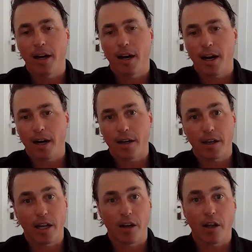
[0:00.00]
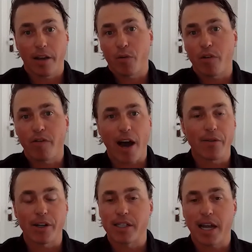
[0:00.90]
in even
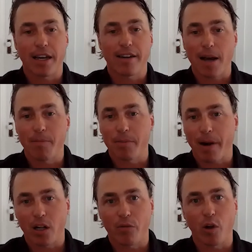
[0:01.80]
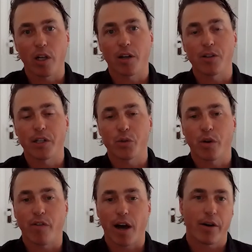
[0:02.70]
refineries. Anytime a barrel of oil goes into a
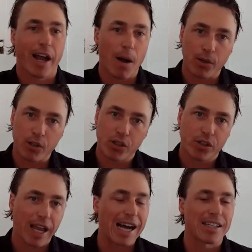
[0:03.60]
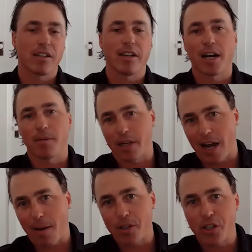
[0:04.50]
refinery, how much gasoline comes out,
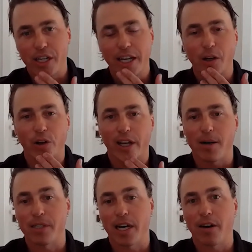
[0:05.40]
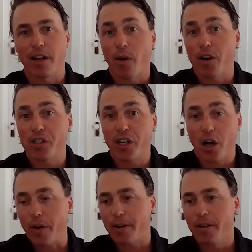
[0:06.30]
how much heating oil comes out, and where is it
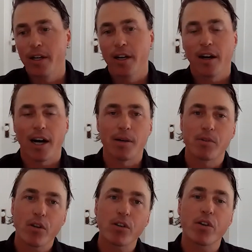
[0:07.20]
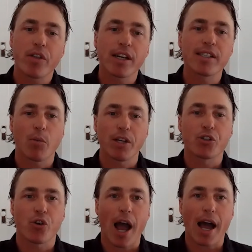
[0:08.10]
going? So those are things that we
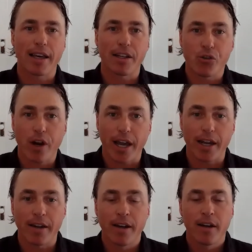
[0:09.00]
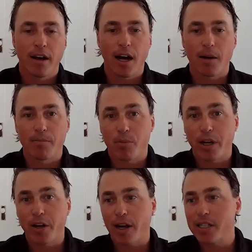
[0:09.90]
track and trade
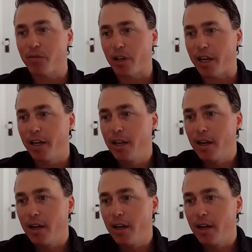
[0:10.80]
pretty aggressively.